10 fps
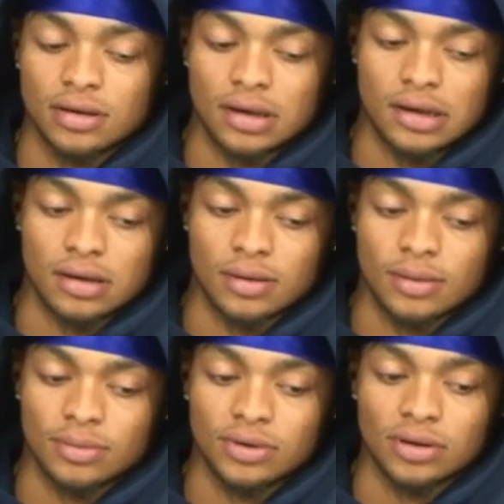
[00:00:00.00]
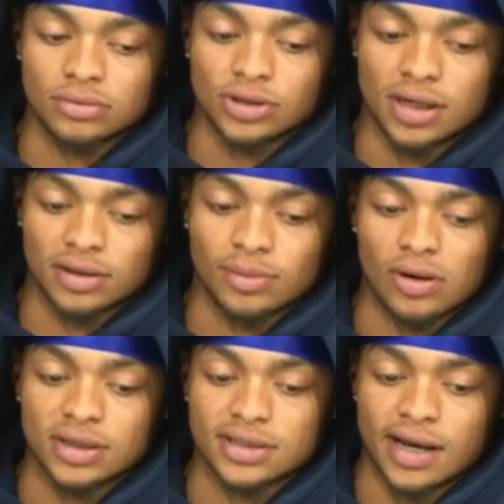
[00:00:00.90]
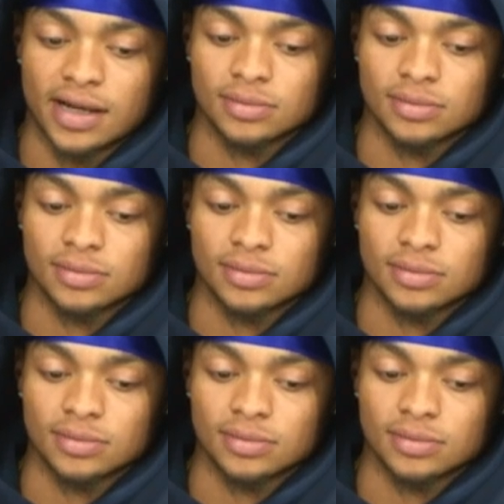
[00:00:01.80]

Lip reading: and, you know, try to get the ball in his hands.